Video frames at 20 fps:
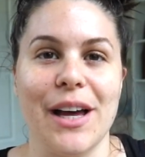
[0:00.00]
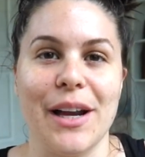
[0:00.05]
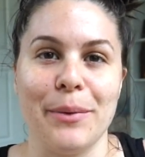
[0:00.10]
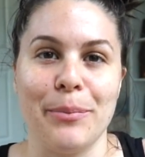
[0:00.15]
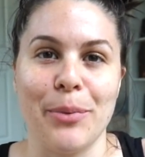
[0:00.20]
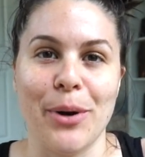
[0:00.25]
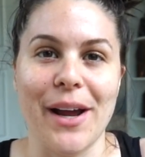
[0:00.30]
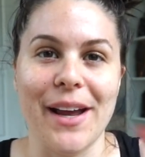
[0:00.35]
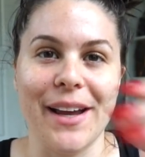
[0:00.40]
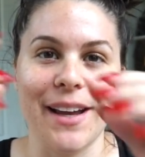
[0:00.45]
had a
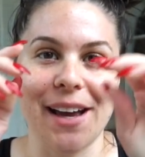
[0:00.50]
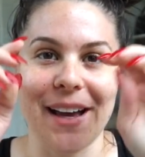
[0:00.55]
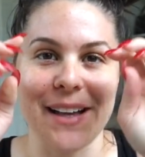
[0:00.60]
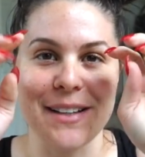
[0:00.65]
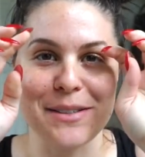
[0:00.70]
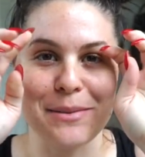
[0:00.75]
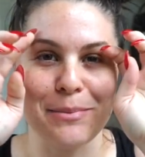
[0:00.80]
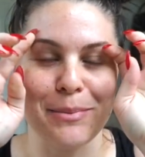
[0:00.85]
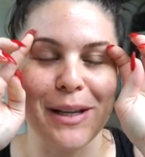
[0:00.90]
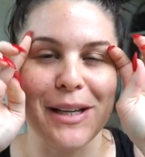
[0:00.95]
break,
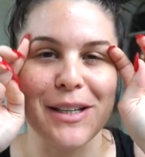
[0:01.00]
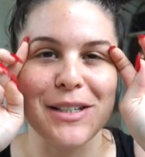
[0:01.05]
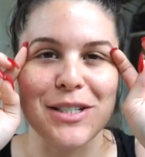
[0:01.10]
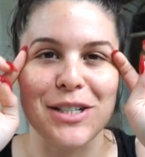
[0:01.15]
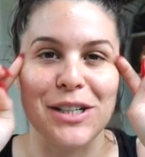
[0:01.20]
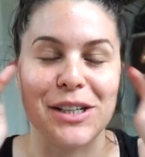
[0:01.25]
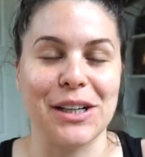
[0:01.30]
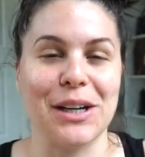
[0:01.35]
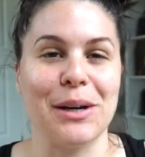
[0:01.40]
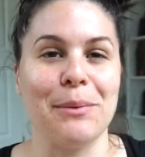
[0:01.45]
had some
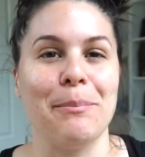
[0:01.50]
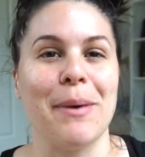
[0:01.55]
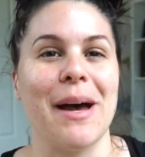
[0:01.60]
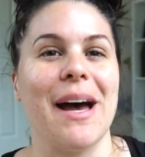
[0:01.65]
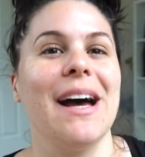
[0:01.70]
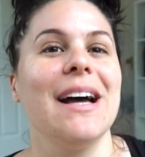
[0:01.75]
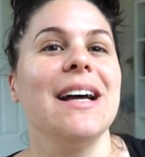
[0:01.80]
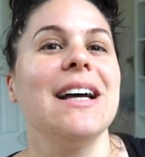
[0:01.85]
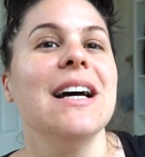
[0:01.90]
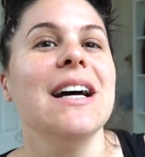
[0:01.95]
lunch and come
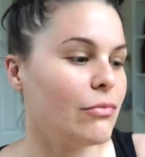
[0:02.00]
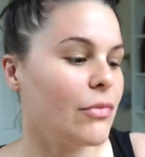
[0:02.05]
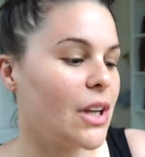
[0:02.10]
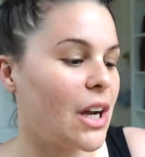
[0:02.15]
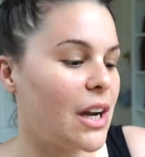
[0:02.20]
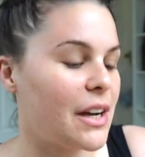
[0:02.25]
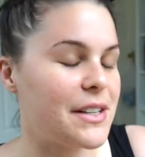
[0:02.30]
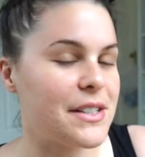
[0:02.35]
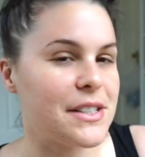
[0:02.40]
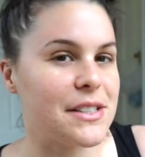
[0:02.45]
back.
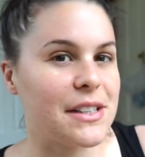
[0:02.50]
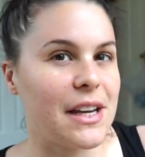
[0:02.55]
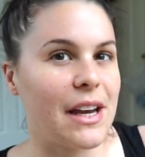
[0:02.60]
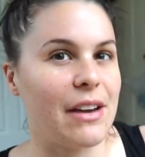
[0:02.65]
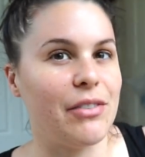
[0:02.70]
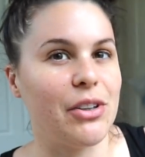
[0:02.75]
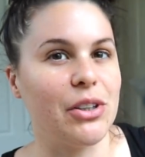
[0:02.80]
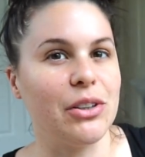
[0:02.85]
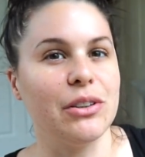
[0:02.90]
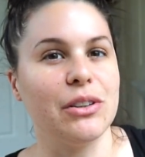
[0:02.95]
I just
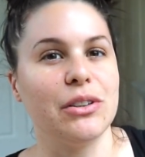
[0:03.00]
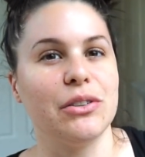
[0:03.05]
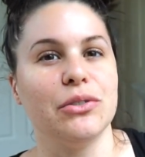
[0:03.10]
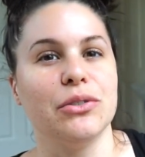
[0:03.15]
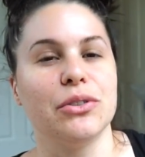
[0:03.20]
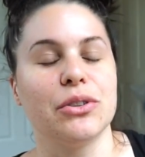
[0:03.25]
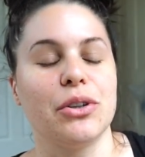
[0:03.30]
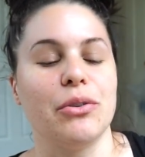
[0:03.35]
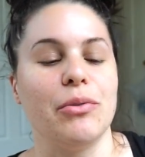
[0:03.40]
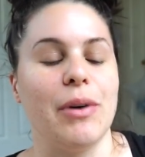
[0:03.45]
gave you a little
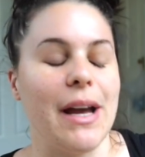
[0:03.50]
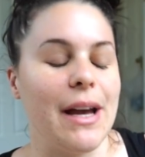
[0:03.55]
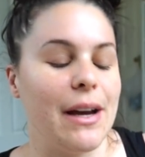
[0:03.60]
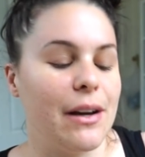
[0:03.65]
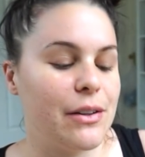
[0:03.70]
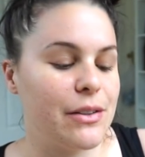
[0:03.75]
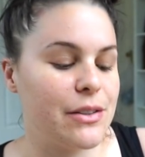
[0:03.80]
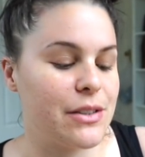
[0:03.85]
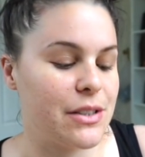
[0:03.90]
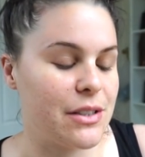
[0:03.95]
look
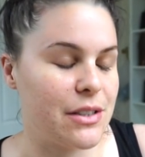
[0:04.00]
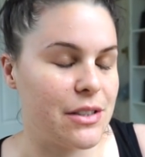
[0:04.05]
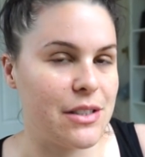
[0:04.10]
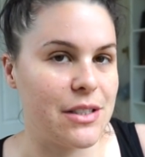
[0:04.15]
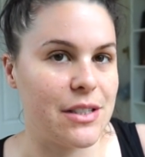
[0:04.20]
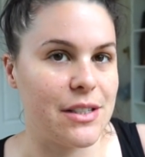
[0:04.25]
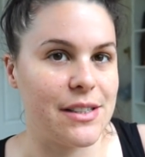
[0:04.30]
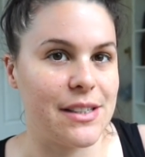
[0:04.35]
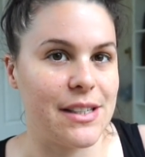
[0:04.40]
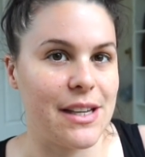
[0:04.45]
around to
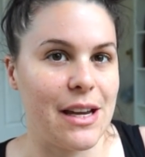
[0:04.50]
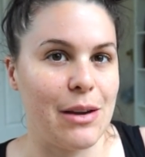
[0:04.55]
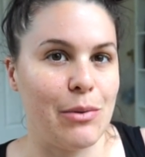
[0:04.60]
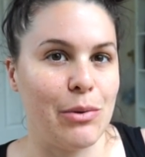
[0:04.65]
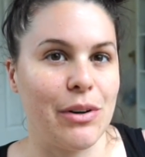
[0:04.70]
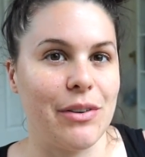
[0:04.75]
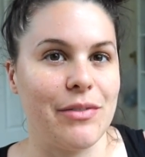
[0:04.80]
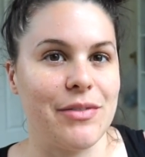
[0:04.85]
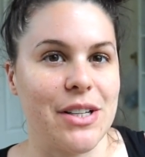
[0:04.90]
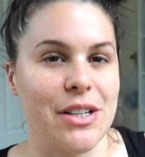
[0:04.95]
see
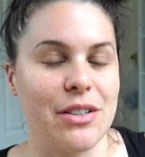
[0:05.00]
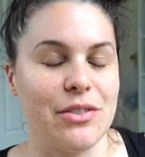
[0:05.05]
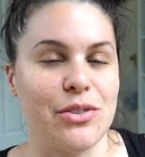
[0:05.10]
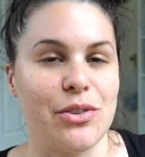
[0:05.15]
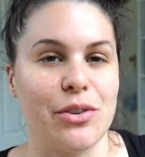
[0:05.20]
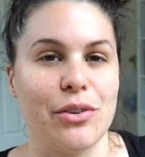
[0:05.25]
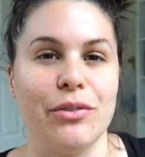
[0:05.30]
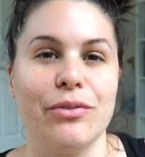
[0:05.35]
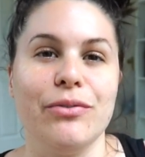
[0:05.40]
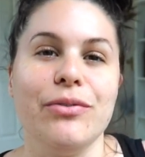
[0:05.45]
what I've done
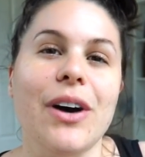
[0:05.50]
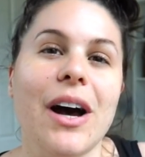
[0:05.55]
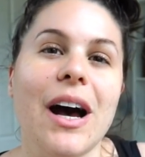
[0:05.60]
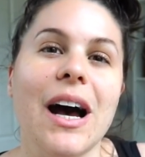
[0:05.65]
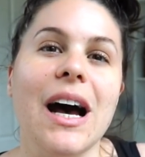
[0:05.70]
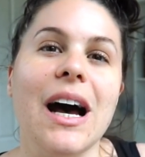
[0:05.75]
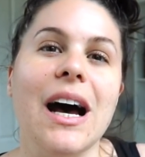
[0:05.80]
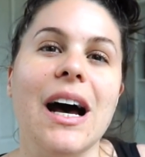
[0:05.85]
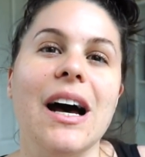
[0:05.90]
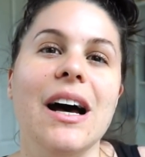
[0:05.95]
so
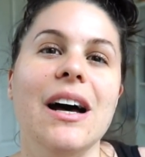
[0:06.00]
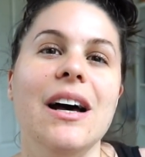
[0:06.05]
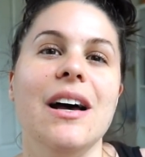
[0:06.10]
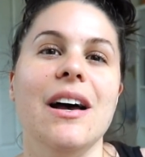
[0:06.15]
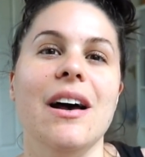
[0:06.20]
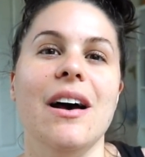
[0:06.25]
far.